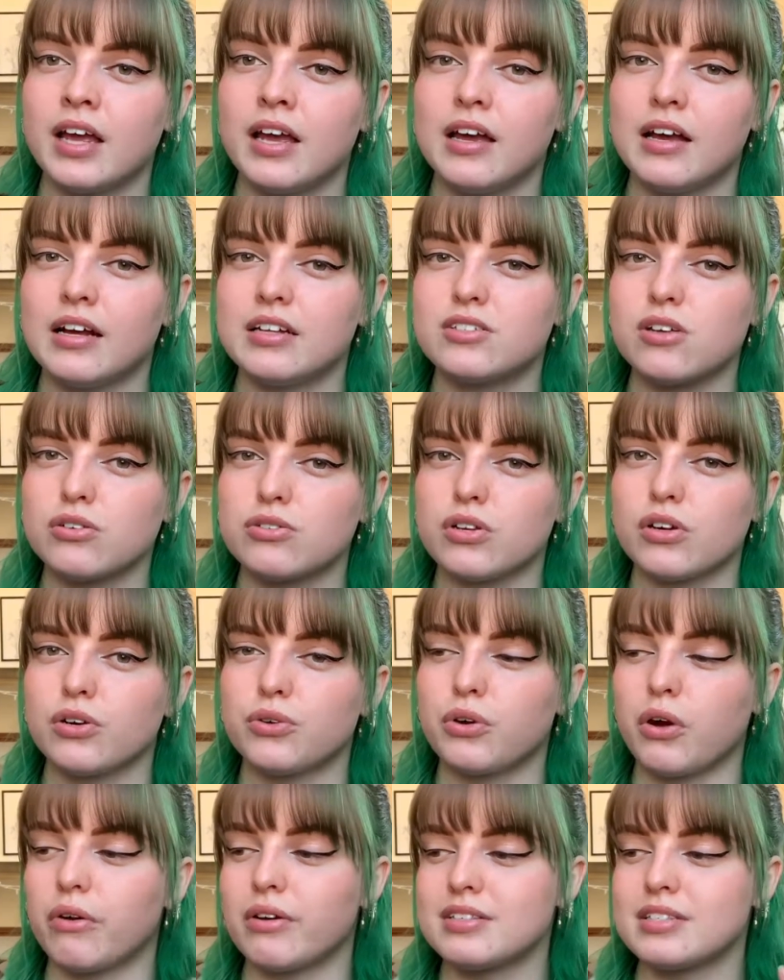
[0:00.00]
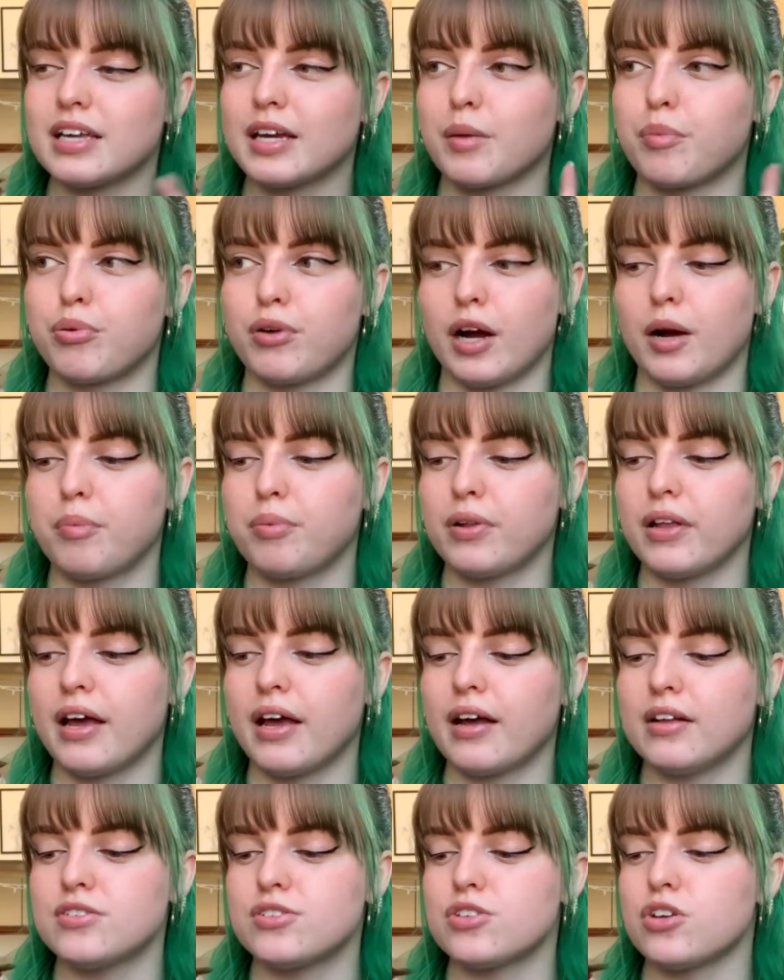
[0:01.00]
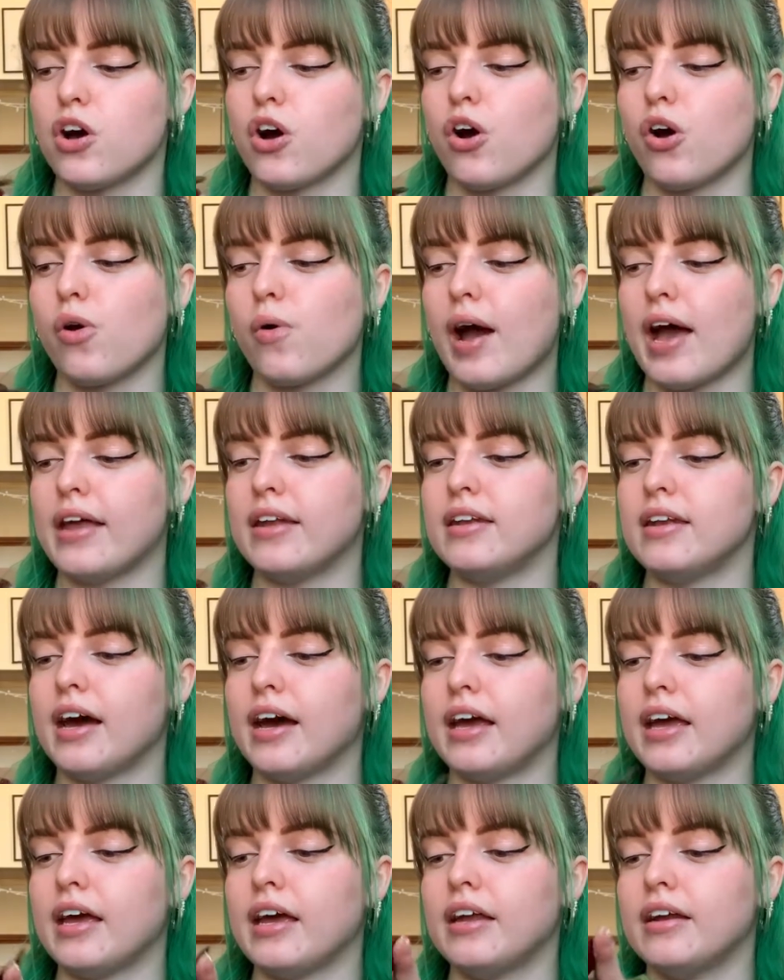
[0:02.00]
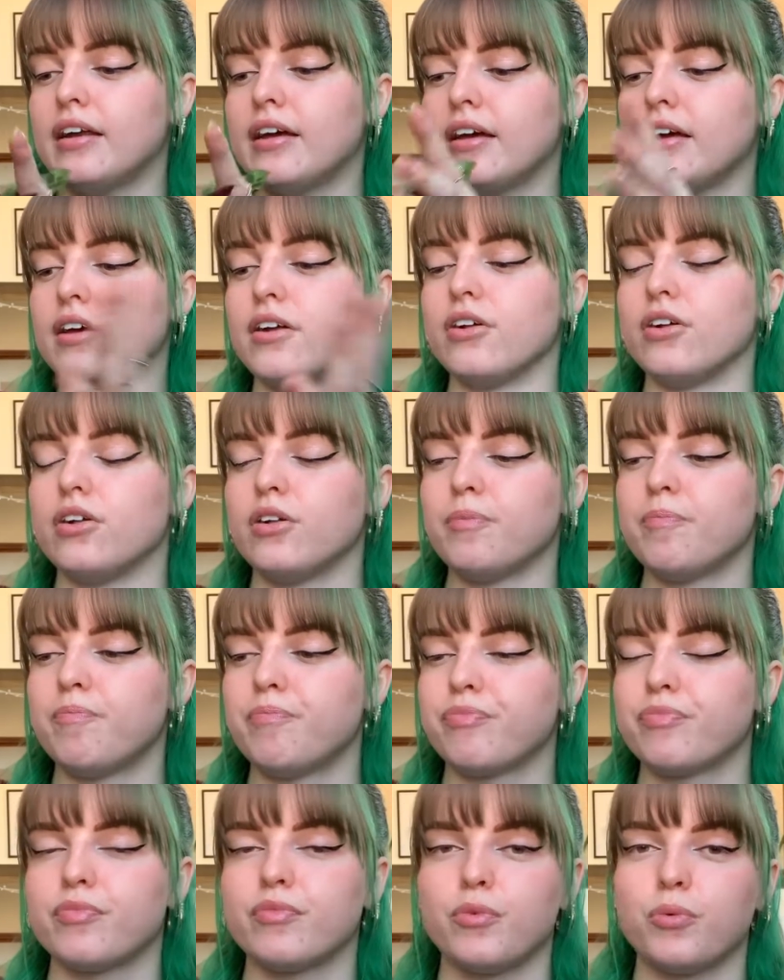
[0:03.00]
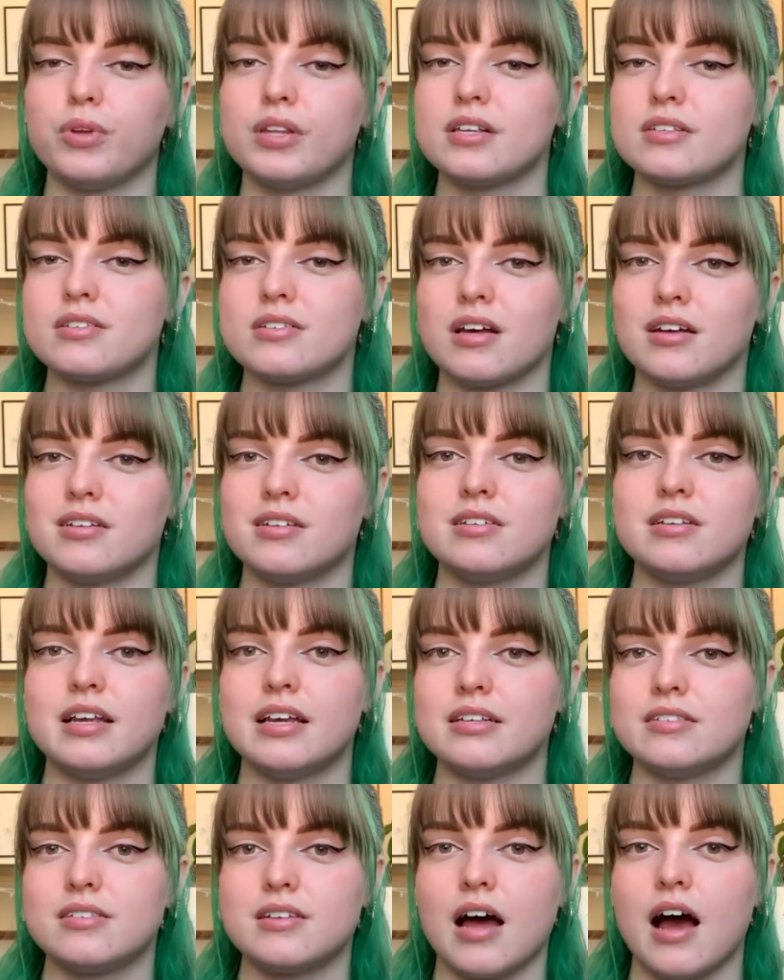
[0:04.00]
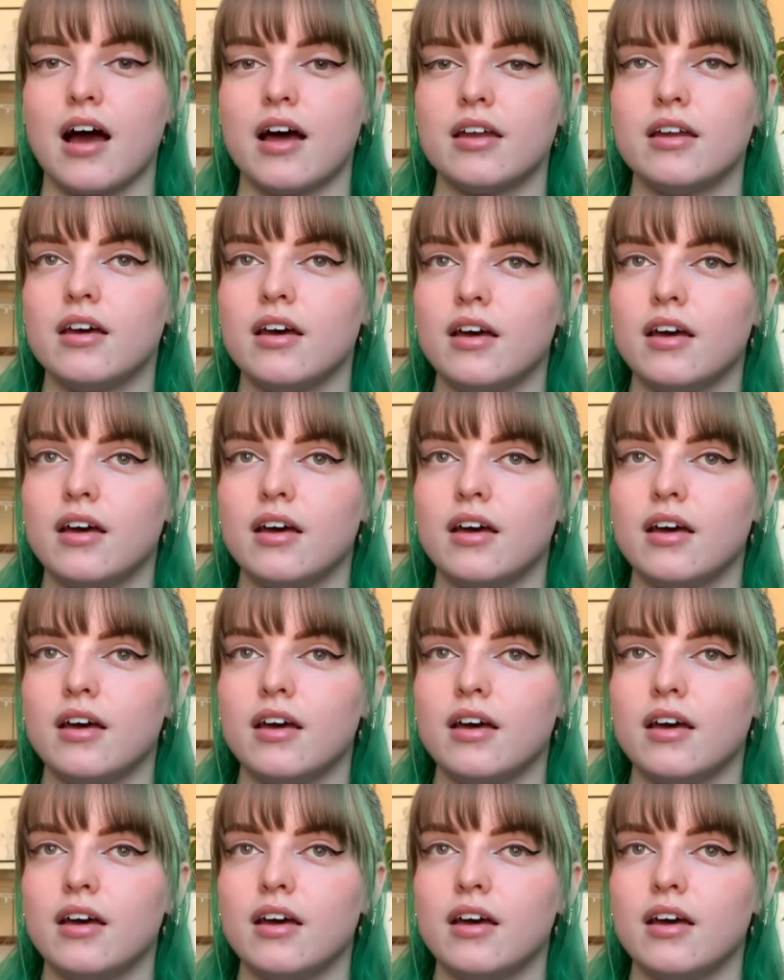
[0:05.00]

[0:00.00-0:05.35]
It's also known as like a prayer plant, so at night it'll, when the sun is not,